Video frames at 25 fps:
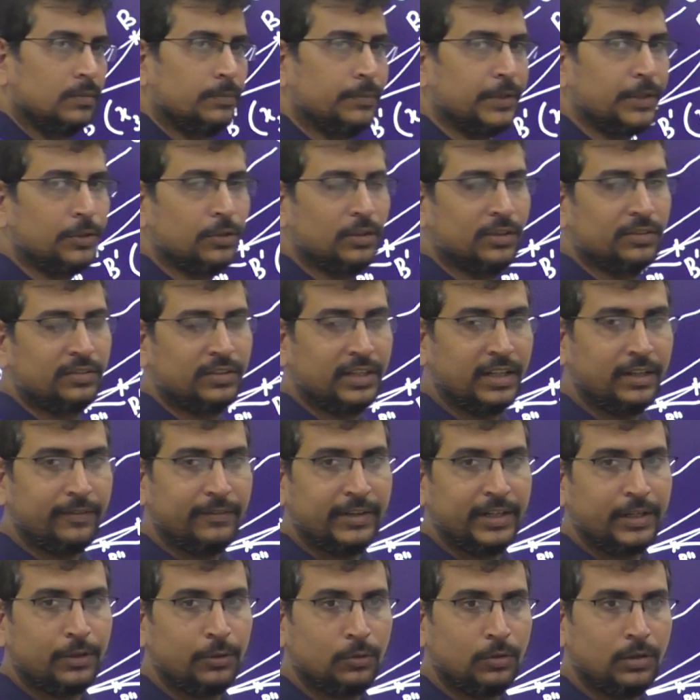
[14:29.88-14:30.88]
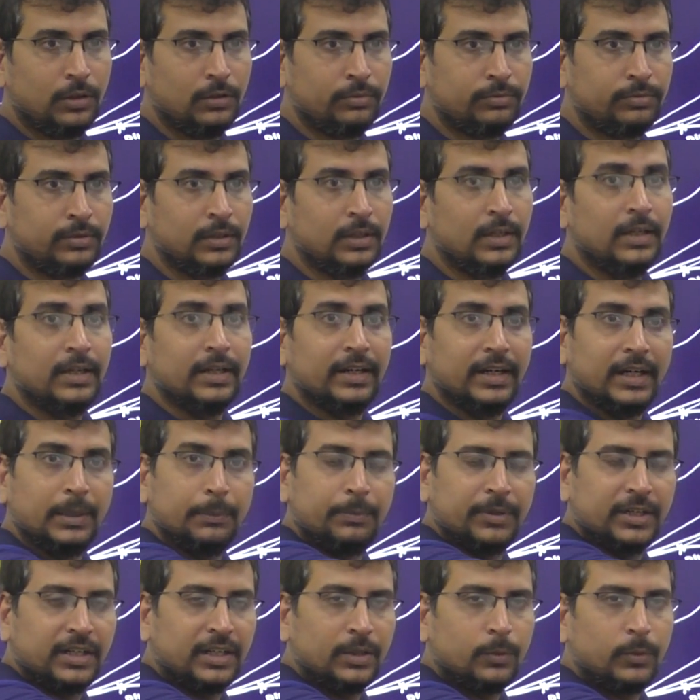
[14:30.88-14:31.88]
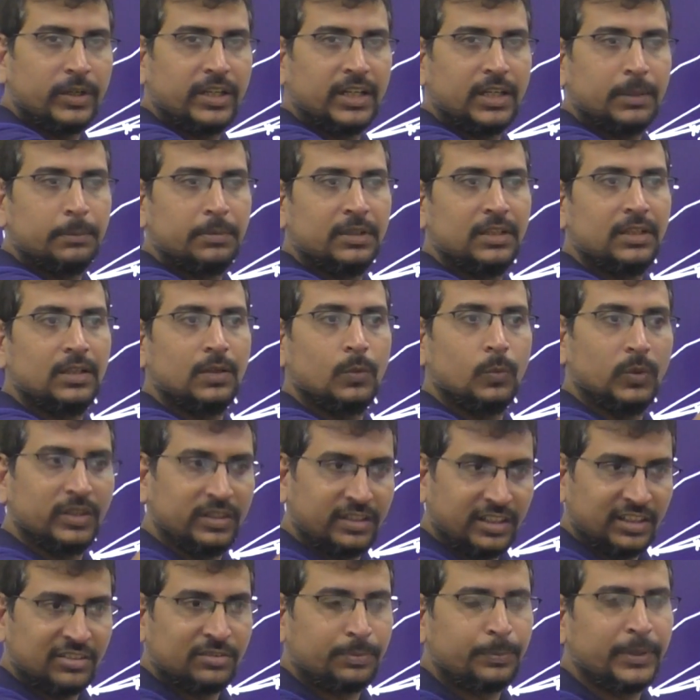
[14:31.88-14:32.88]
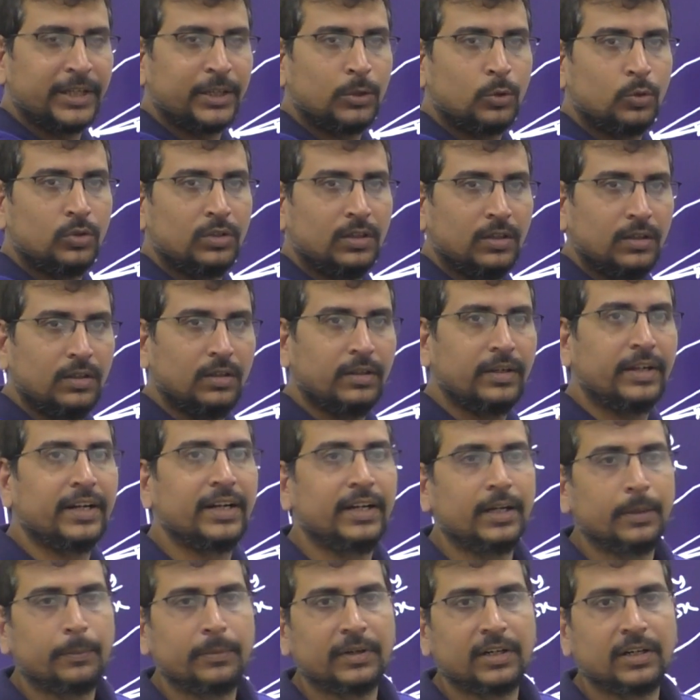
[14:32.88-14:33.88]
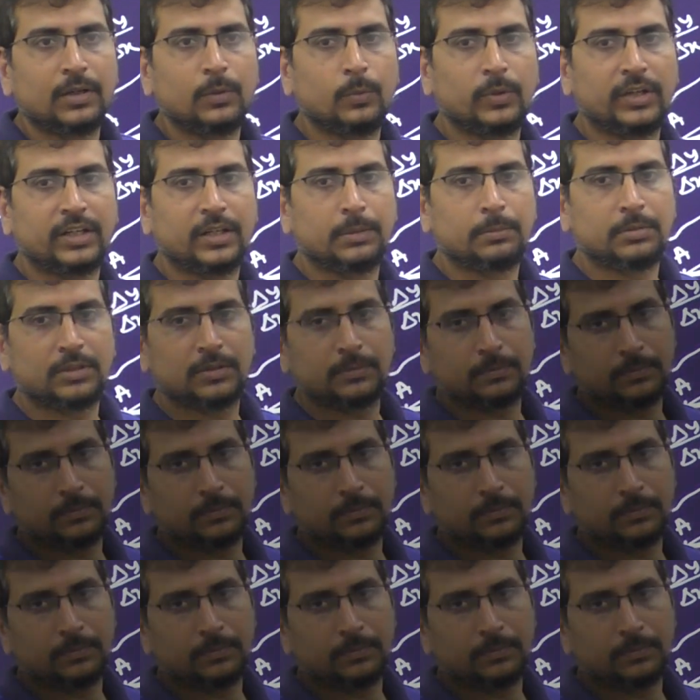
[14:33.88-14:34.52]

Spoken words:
Because derivative of dependent variable with respect to the independent variable.